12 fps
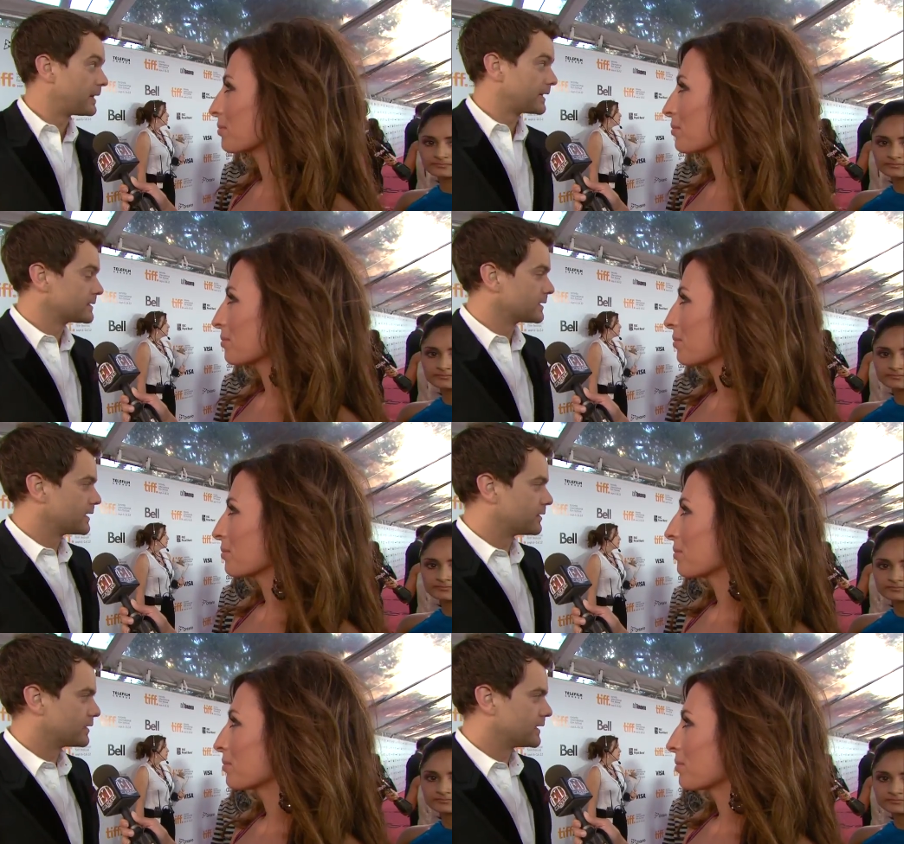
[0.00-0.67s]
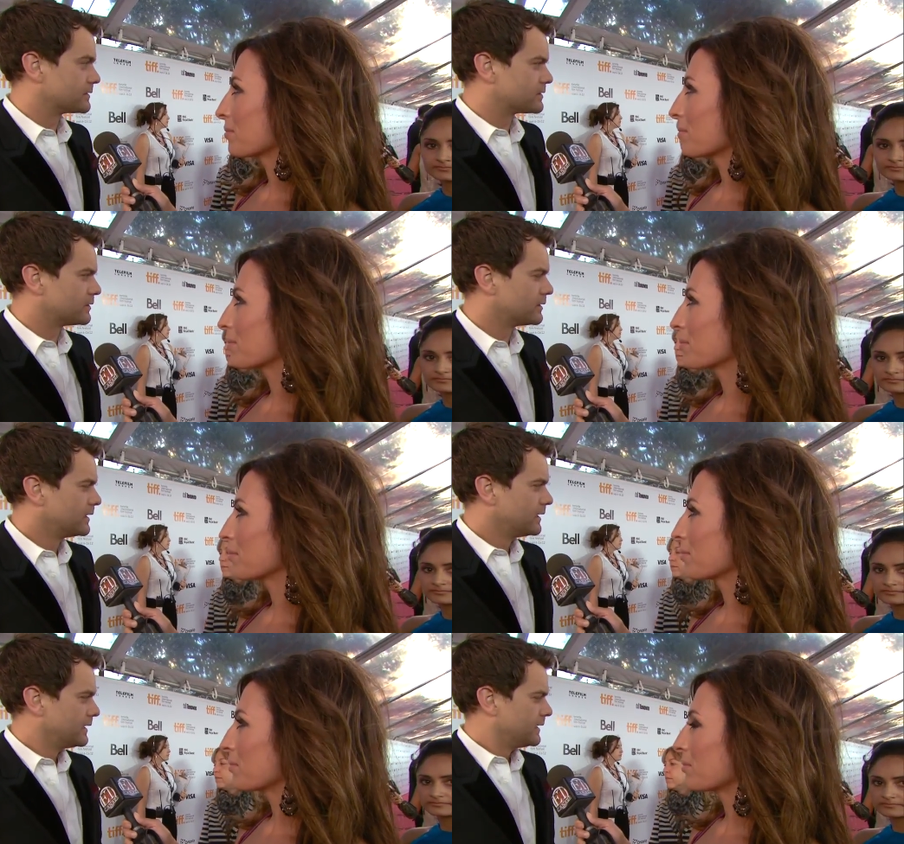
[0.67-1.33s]
Speaker 1: back together again. So,
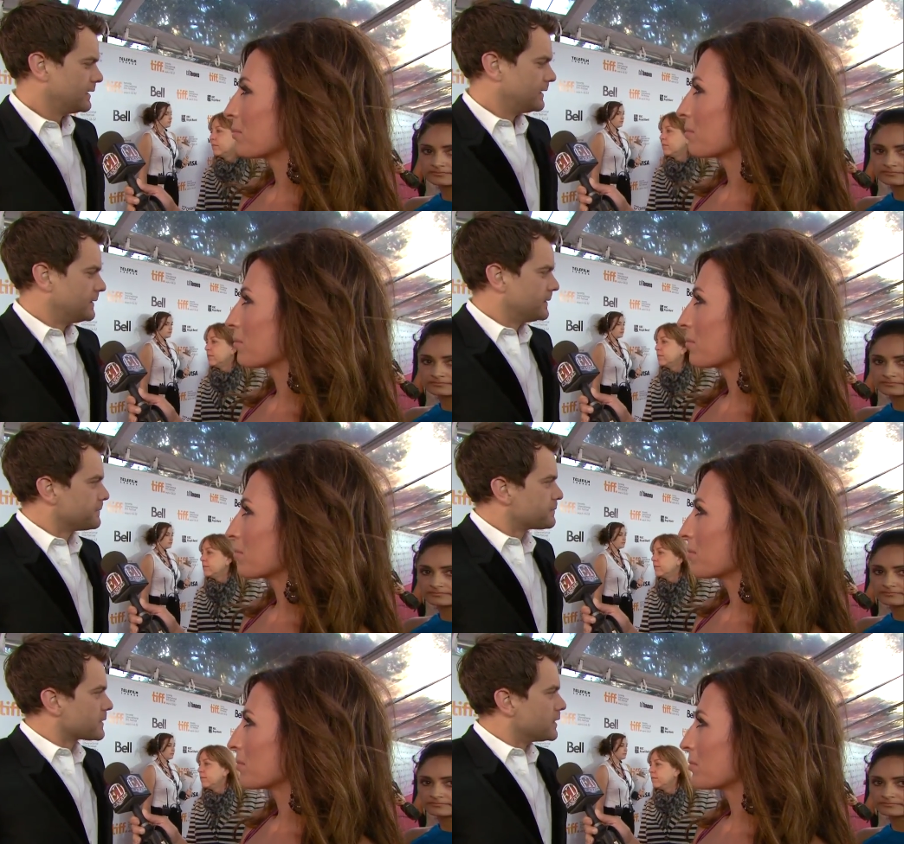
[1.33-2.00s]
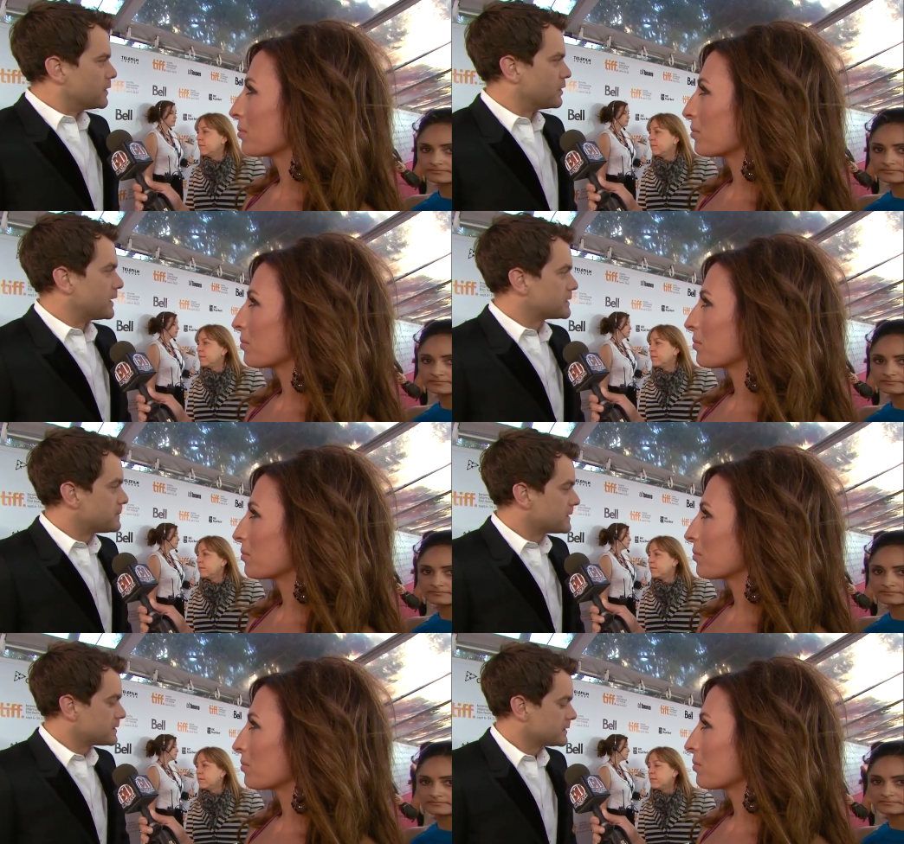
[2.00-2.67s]
you know, as
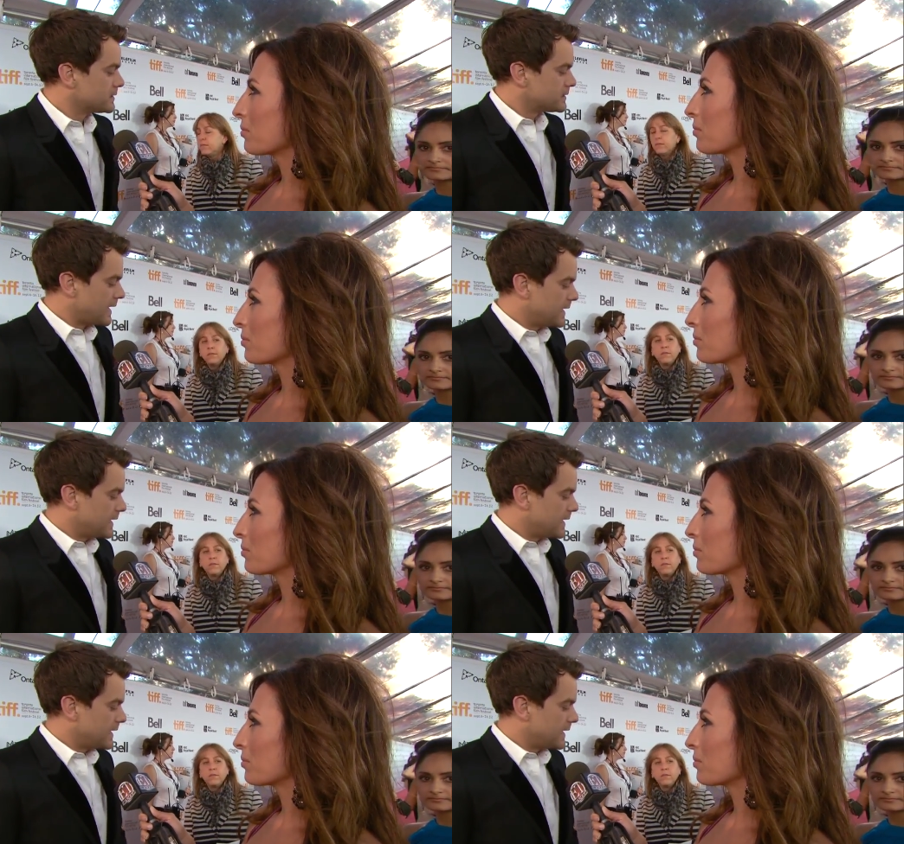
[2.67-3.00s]
much as